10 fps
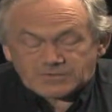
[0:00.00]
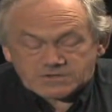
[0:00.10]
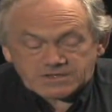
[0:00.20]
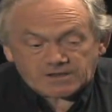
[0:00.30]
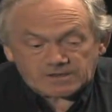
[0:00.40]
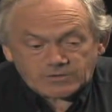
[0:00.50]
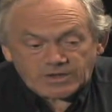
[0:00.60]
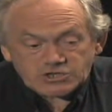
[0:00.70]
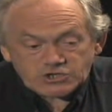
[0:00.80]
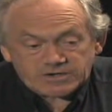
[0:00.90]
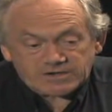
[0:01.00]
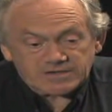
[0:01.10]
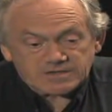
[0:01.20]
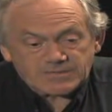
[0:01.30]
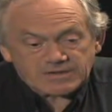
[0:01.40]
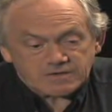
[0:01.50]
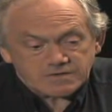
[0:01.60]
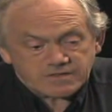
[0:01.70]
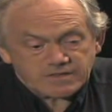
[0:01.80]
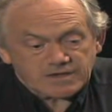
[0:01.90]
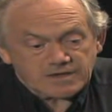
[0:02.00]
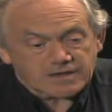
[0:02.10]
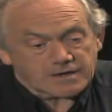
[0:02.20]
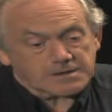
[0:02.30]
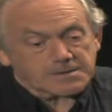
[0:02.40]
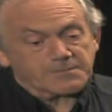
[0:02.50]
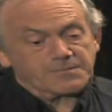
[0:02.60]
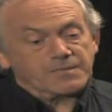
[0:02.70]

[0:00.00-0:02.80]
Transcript: more subtle question. It's because the, um,